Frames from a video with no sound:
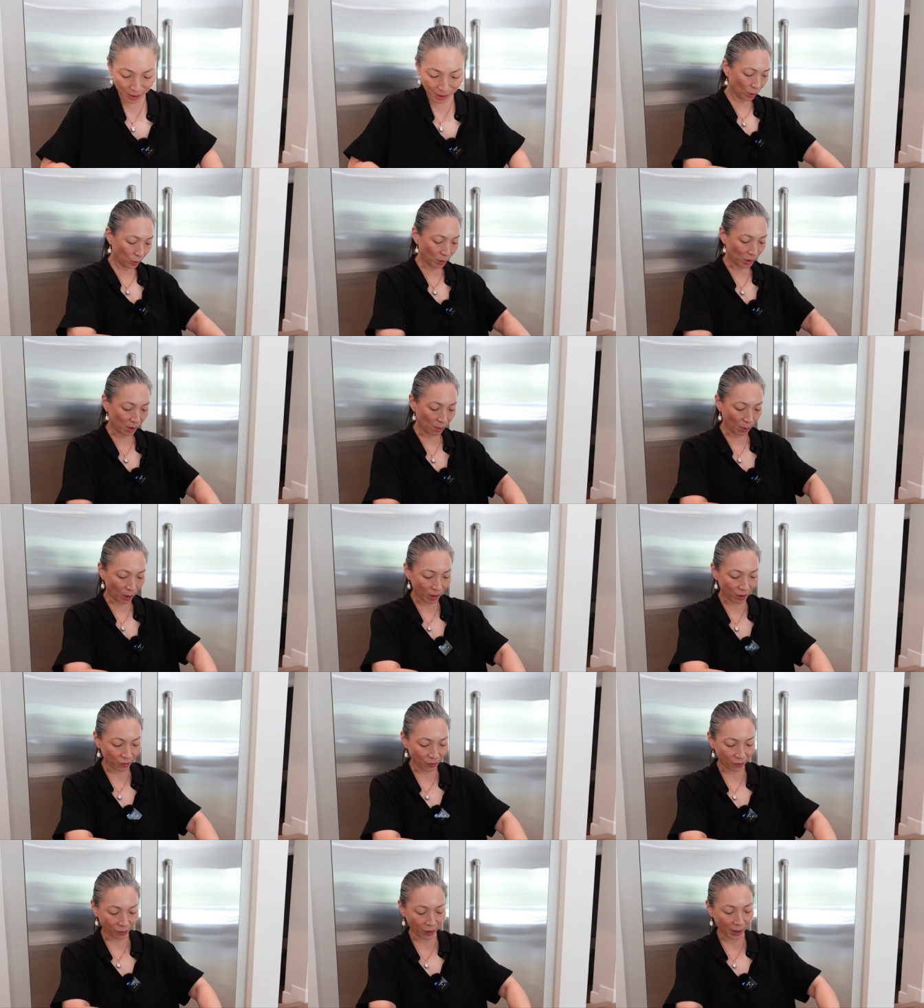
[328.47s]
Ooh, it's
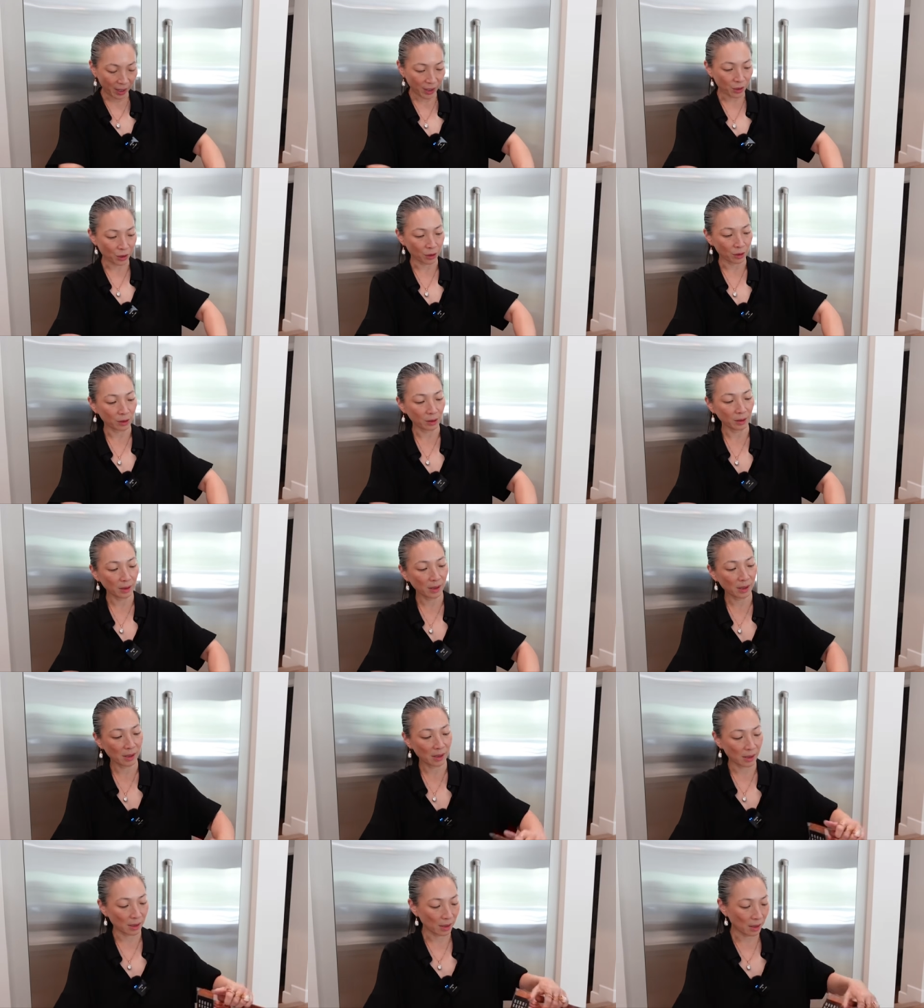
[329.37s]
marked fragile.
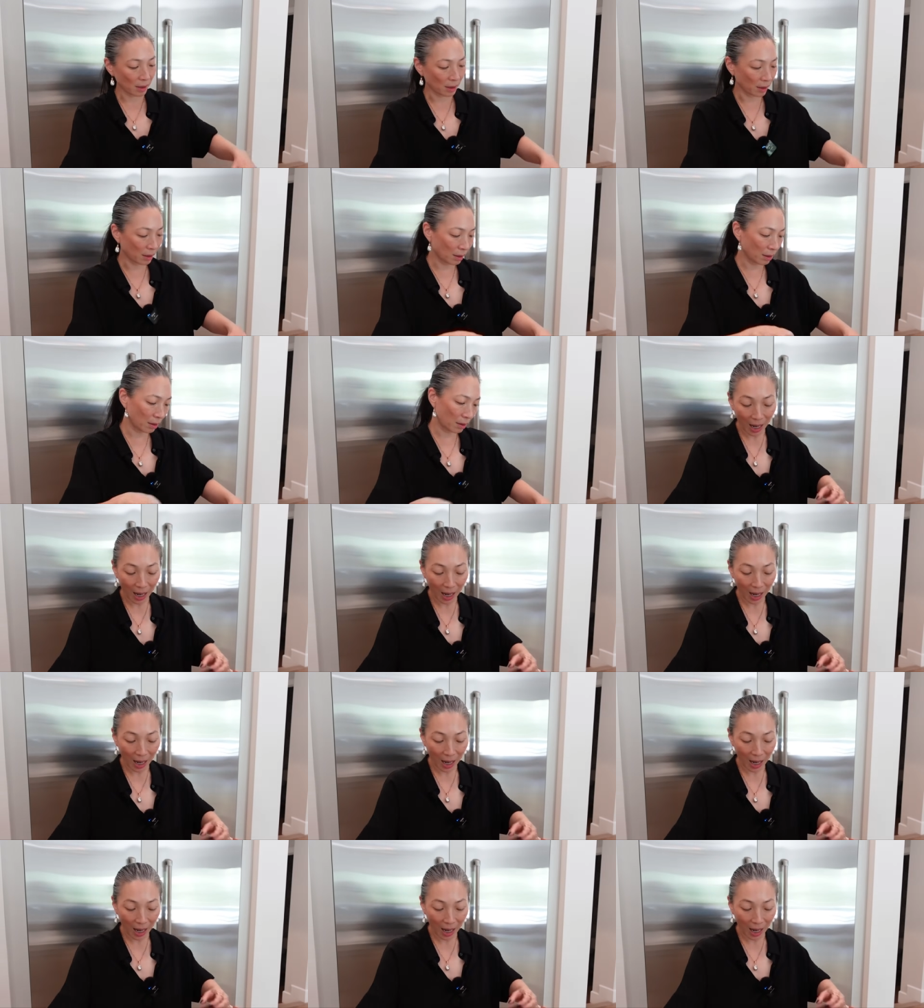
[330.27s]
Let's see.